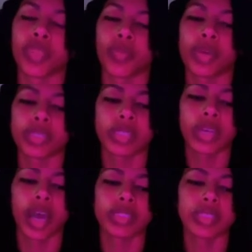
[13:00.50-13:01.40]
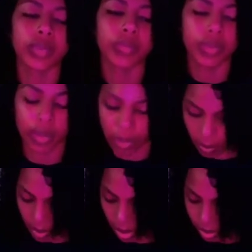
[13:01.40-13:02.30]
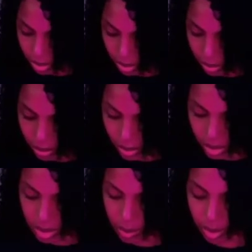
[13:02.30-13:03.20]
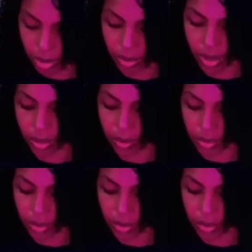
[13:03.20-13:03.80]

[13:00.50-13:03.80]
What is the gossip about pile 2 in the spirit realm?